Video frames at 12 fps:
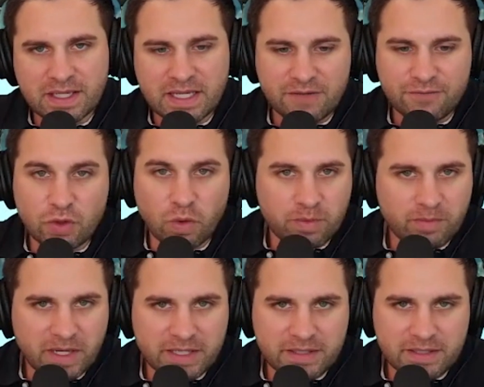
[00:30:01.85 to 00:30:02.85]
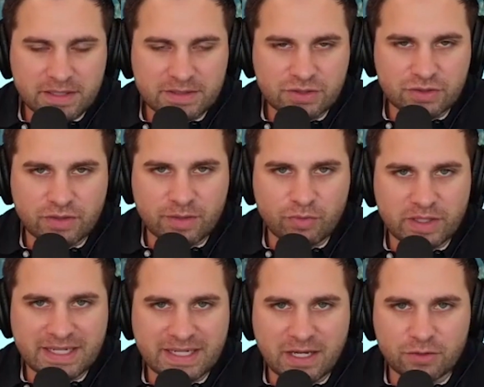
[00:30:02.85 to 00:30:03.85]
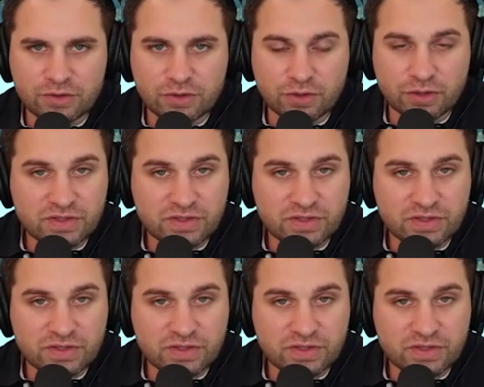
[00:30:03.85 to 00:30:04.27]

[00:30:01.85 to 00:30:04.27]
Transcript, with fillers: If mm-hmm. you go on my Instagram right now, you're going to